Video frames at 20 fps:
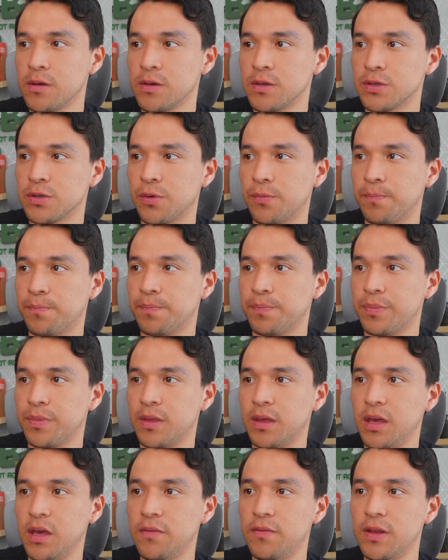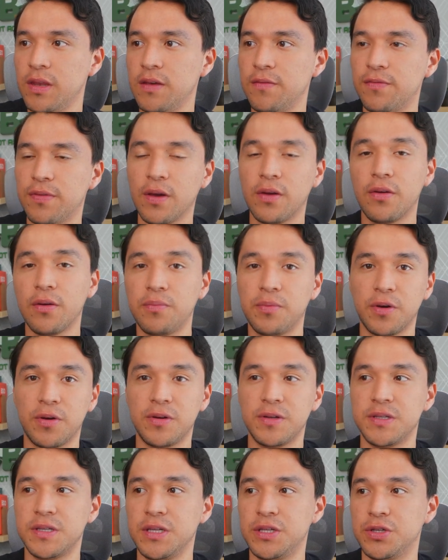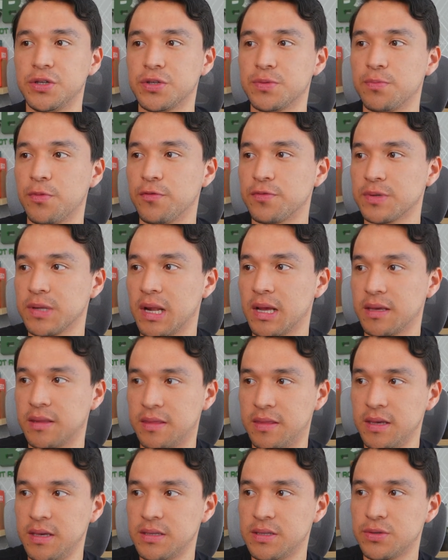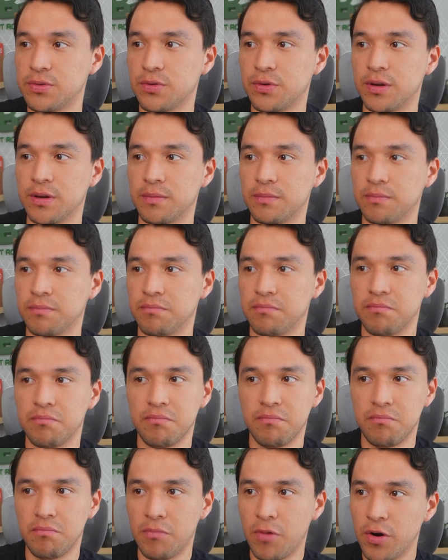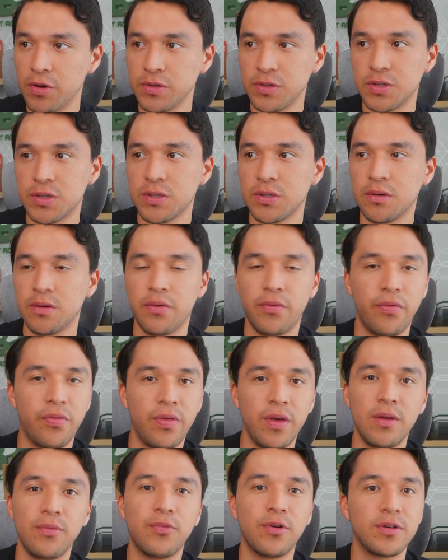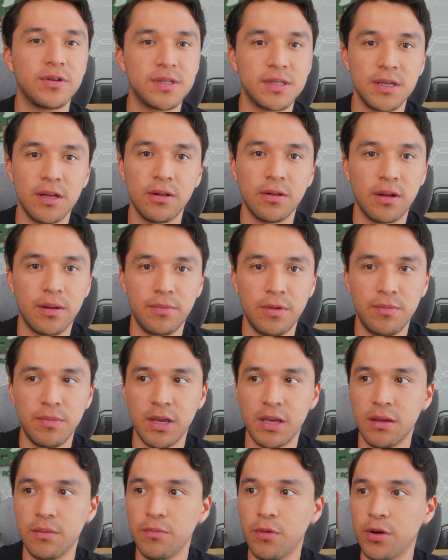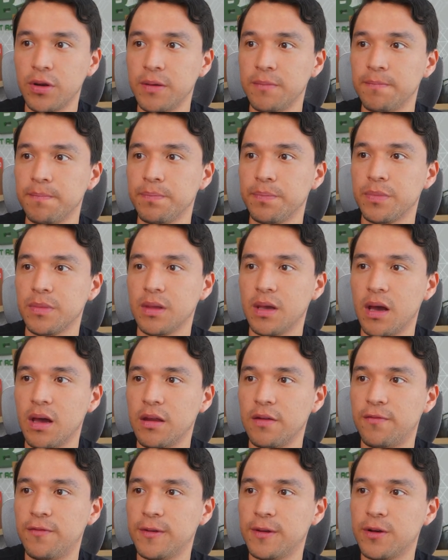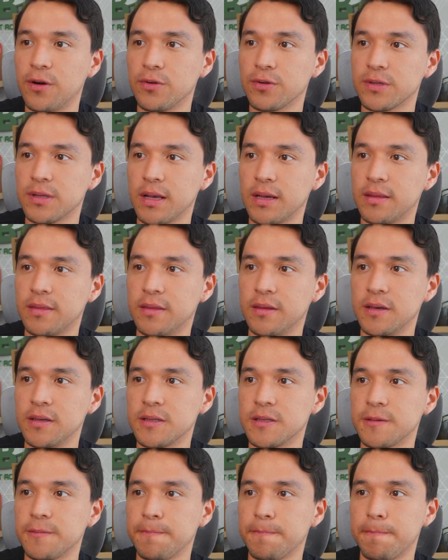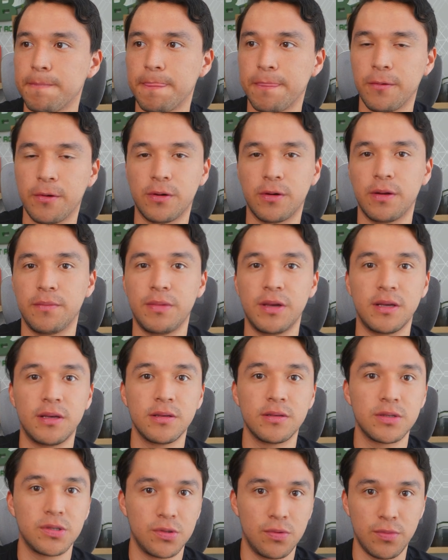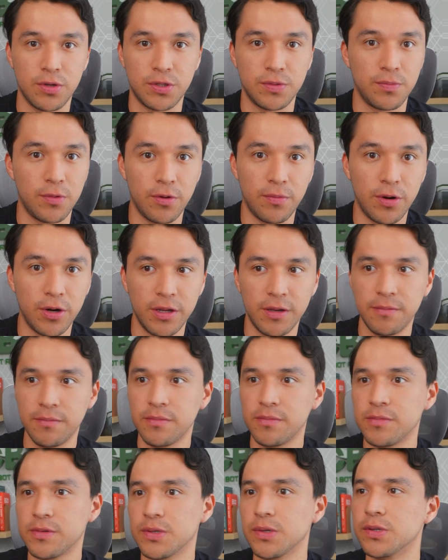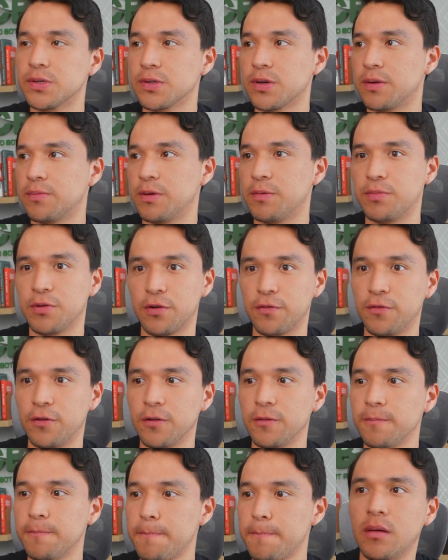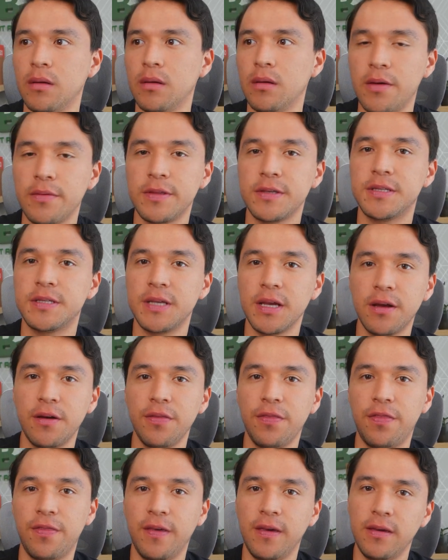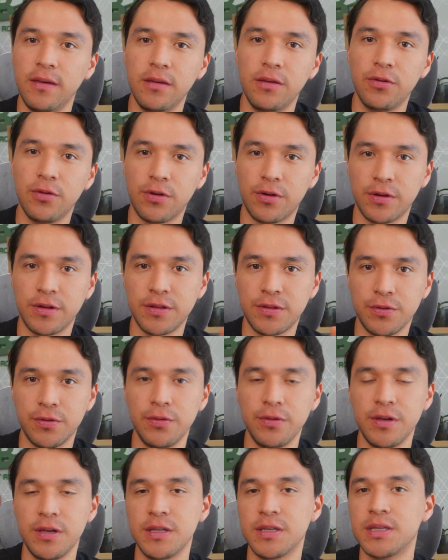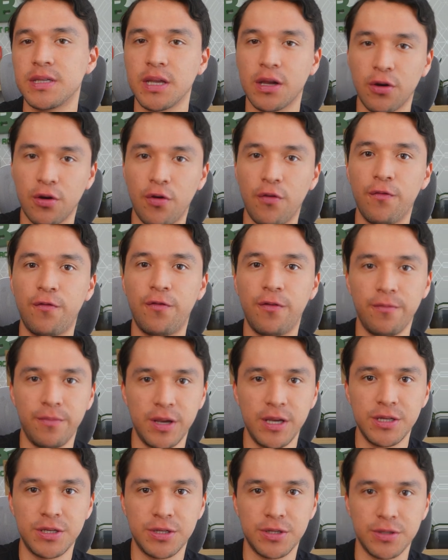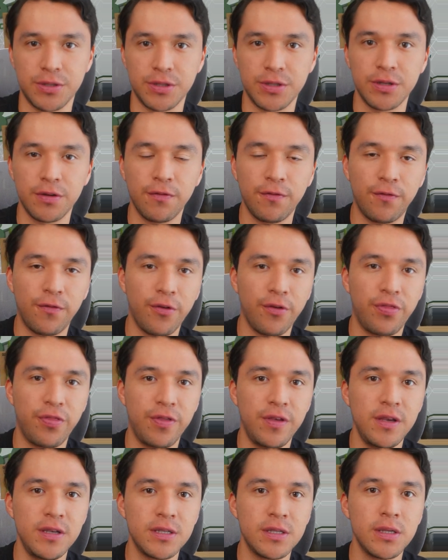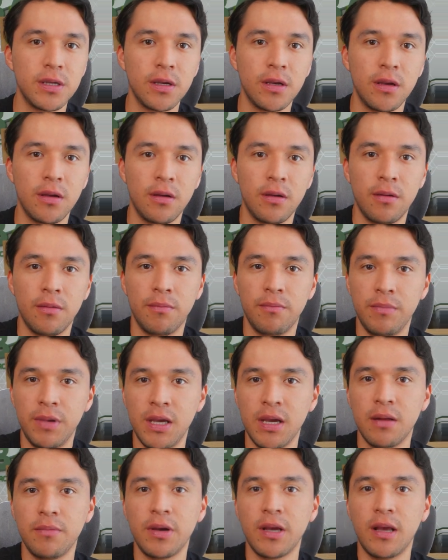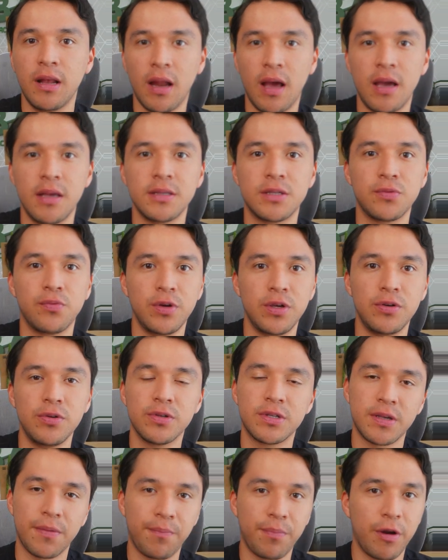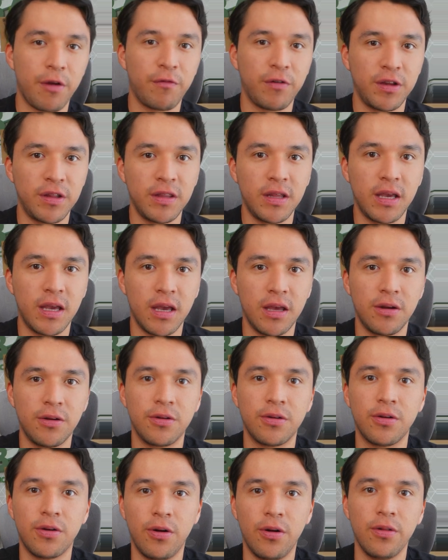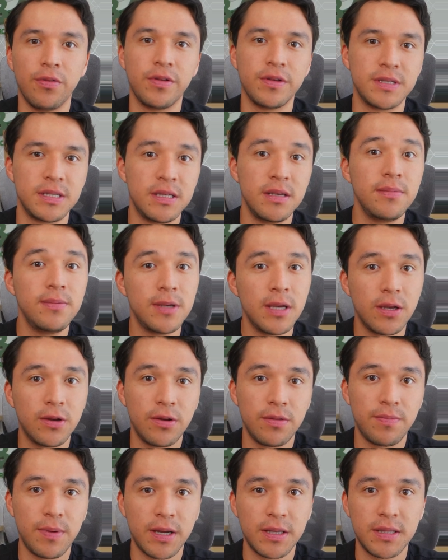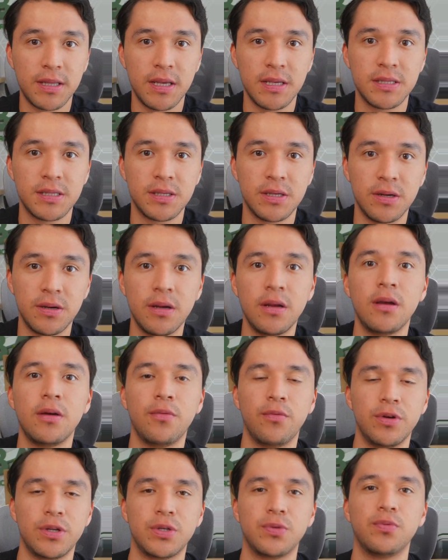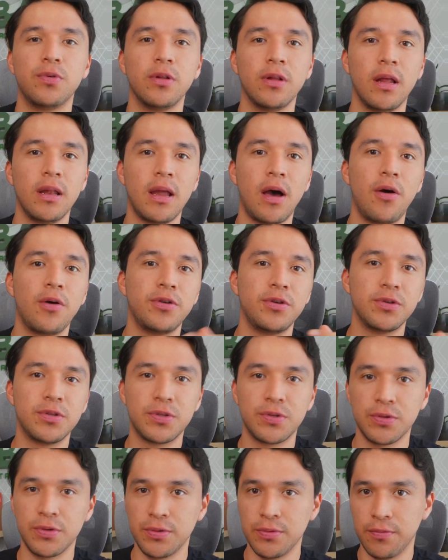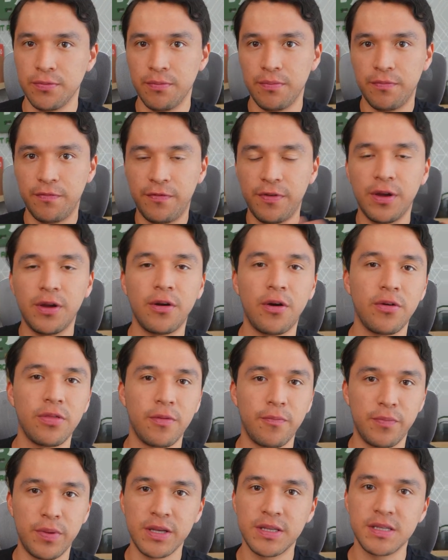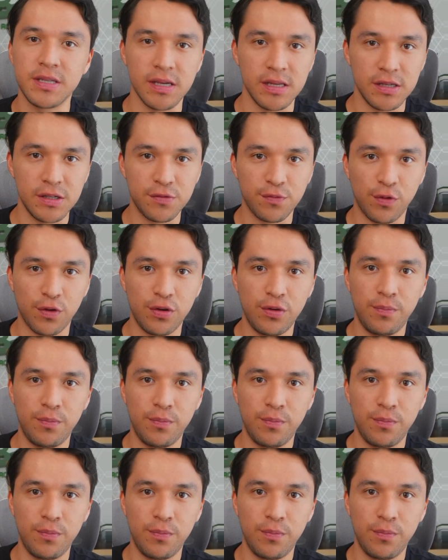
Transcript: So even if the cryptocurrency just moves like this during months, then we're still going to be making money. And if it goes like this, we're going to make so much more money. So it's going to be beautiful. Now, the second thing you're going to do is the confirmations. For this, me and my clients, we use a private indicator called the CBA Grid Backtester, which will allow you to figure out the best settings for